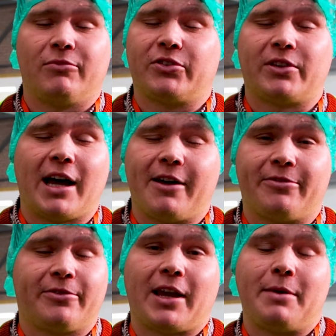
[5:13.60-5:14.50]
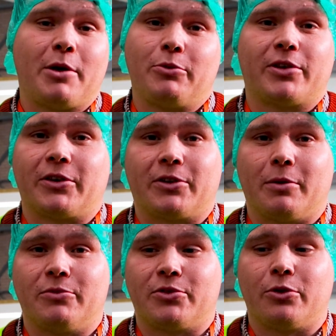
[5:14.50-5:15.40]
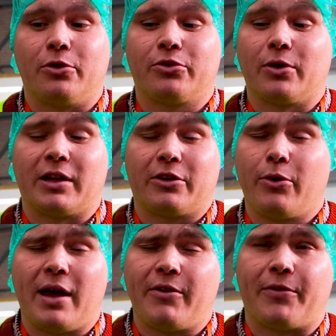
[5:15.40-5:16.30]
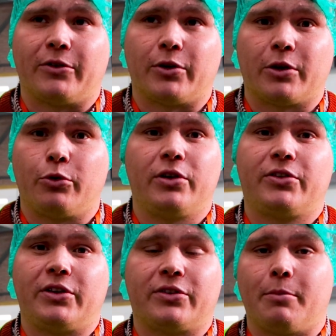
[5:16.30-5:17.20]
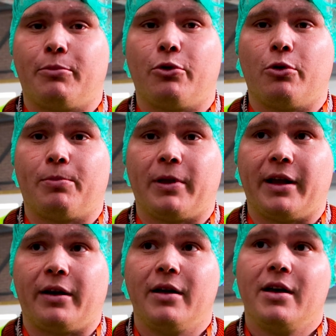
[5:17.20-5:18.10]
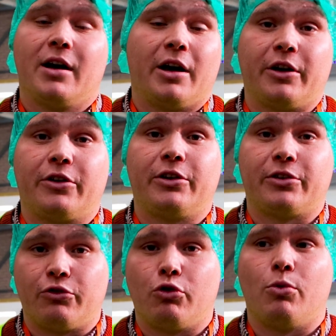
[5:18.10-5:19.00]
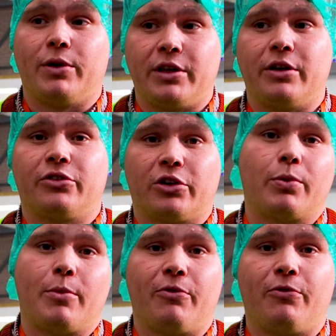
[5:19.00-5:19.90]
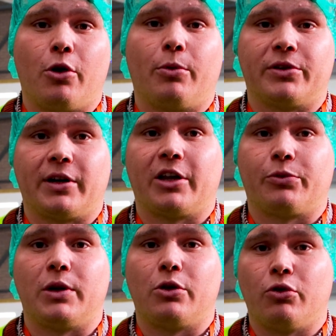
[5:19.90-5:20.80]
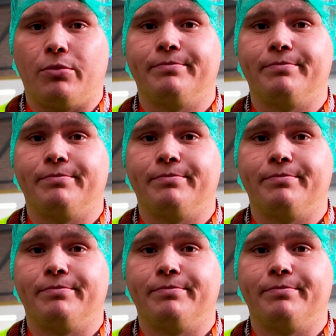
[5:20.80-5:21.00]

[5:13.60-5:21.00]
staff timeout systems, so it could do everything. So I could only see Simple playing an increasing role in the years as we move forward and as we grow.